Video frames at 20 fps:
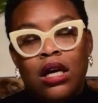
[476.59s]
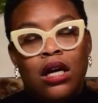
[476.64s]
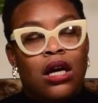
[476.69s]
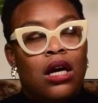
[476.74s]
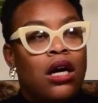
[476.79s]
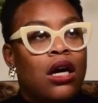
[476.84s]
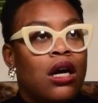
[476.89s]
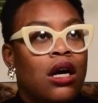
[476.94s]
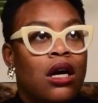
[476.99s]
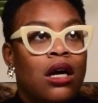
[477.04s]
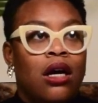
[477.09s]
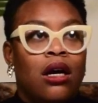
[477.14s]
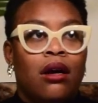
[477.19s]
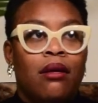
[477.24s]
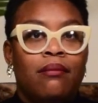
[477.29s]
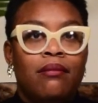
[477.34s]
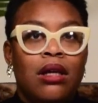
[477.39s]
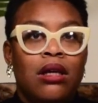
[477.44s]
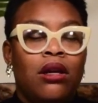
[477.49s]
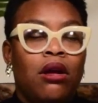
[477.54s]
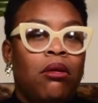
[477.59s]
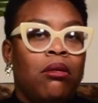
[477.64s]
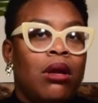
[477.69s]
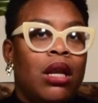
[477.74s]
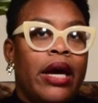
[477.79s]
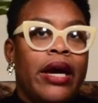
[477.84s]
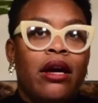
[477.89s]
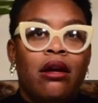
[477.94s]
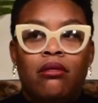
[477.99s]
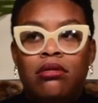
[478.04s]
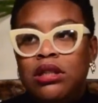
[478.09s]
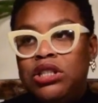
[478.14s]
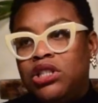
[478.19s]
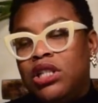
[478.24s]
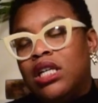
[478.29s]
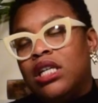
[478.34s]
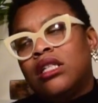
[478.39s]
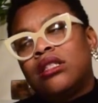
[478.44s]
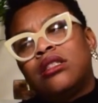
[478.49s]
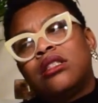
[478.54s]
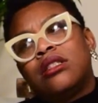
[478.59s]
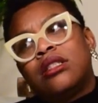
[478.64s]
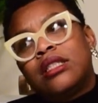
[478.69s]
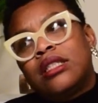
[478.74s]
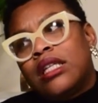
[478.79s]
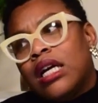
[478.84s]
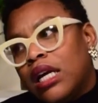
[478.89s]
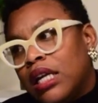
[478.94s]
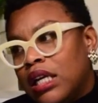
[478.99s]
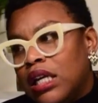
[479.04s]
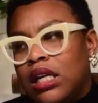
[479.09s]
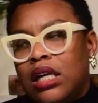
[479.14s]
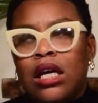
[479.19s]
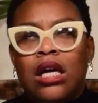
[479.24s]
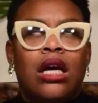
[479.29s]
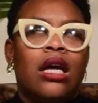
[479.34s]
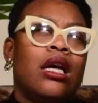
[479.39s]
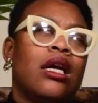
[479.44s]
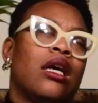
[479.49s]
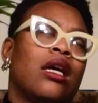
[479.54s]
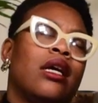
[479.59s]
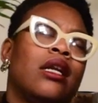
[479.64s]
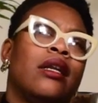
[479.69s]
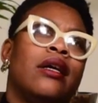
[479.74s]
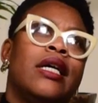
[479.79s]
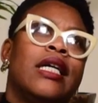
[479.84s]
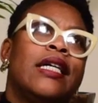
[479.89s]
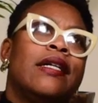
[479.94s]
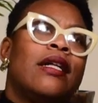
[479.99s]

you know, languages and studying and